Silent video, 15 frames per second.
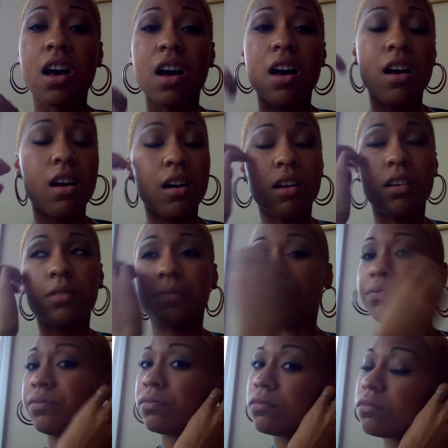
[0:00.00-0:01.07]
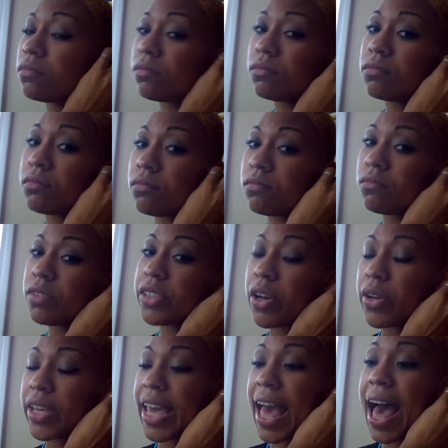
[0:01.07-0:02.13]
Um, so
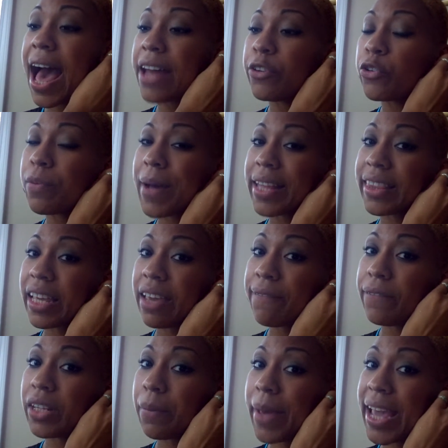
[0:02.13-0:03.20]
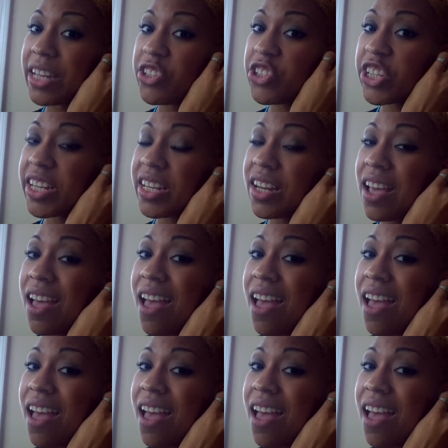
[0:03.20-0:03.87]
yeah, I knew about the inflammation,